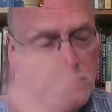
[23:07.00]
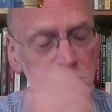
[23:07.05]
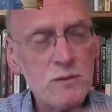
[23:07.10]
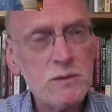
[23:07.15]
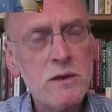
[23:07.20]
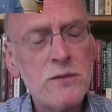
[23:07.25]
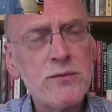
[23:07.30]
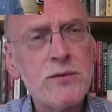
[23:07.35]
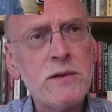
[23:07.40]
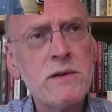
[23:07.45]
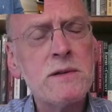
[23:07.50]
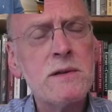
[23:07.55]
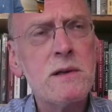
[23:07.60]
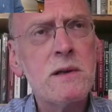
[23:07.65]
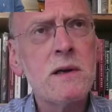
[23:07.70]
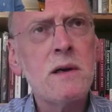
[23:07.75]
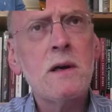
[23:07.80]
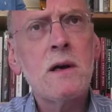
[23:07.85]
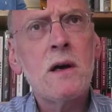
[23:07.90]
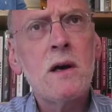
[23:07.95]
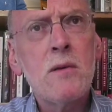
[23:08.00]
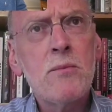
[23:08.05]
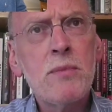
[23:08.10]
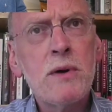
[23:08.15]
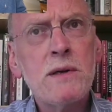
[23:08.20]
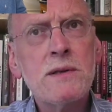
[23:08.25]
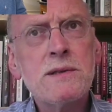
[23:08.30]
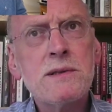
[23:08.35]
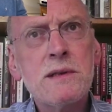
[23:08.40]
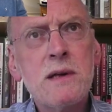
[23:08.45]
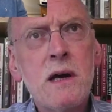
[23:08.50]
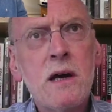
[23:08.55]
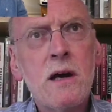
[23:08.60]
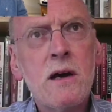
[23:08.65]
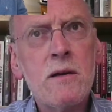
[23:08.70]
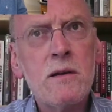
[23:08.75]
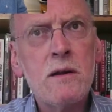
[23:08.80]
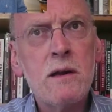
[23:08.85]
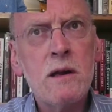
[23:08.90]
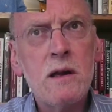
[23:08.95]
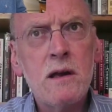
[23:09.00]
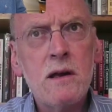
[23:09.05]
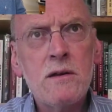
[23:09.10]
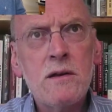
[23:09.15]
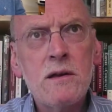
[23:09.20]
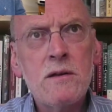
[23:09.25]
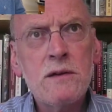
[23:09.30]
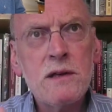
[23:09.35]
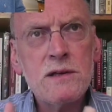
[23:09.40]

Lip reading: perhaps not so different, but the